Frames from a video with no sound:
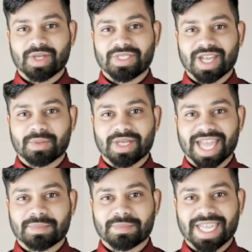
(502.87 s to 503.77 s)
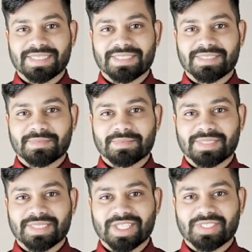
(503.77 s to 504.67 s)
workout headbands,
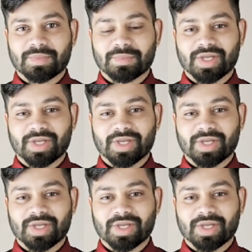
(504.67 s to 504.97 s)
lunch